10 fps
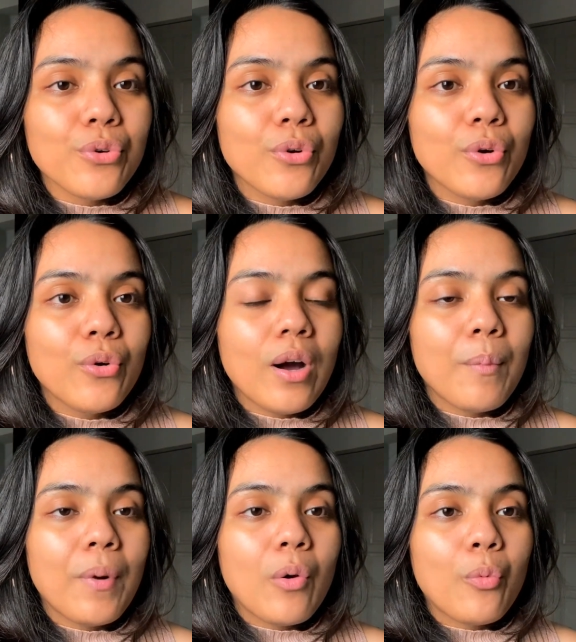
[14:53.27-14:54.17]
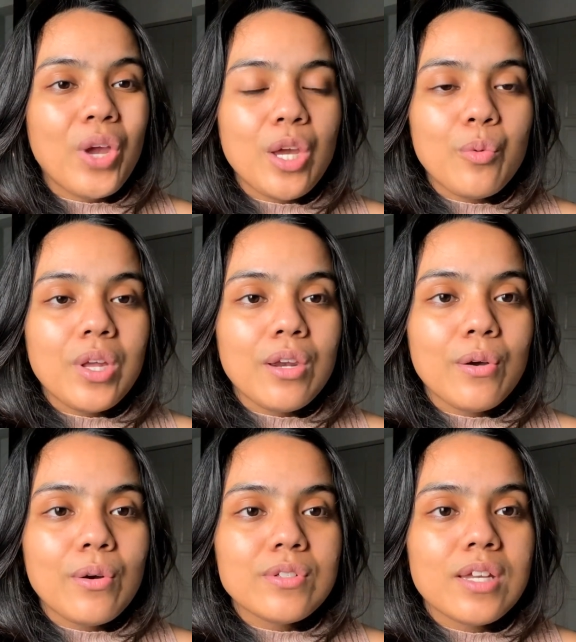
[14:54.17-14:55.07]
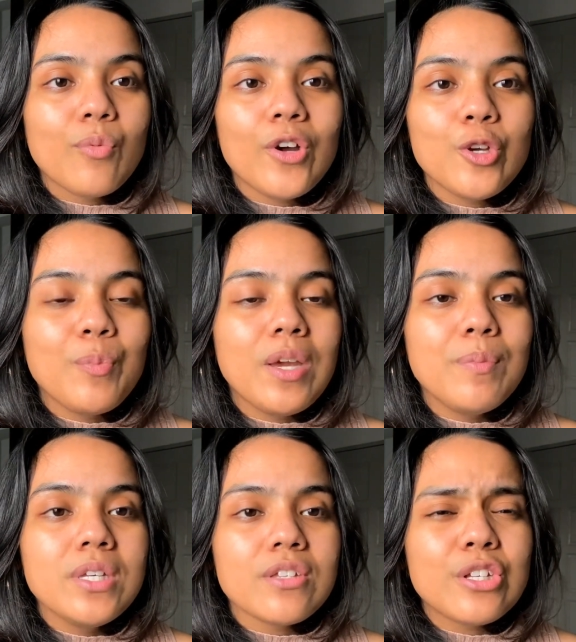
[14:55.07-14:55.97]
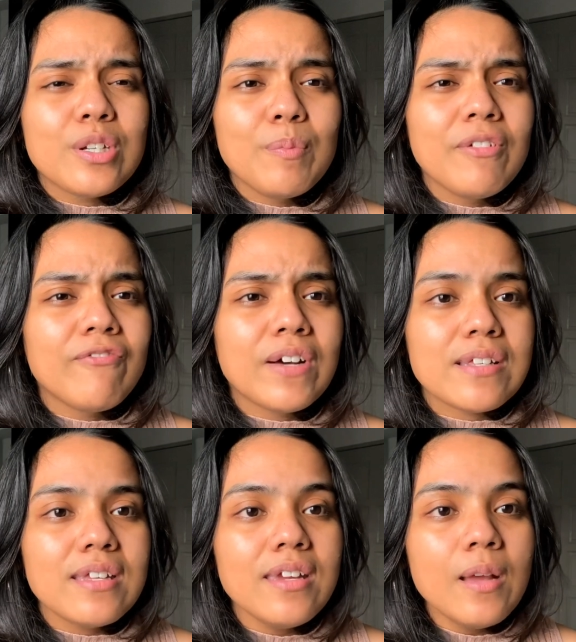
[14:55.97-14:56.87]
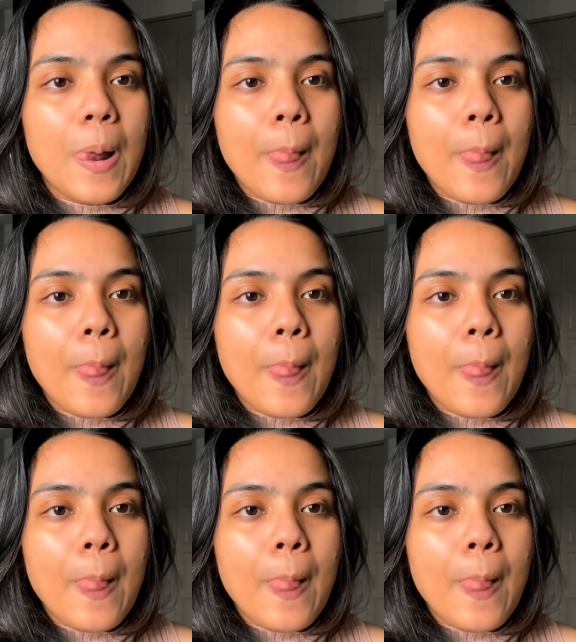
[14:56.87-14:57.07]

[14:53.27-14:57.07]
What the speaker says: know about wake windows and why your baby is extremely fussy.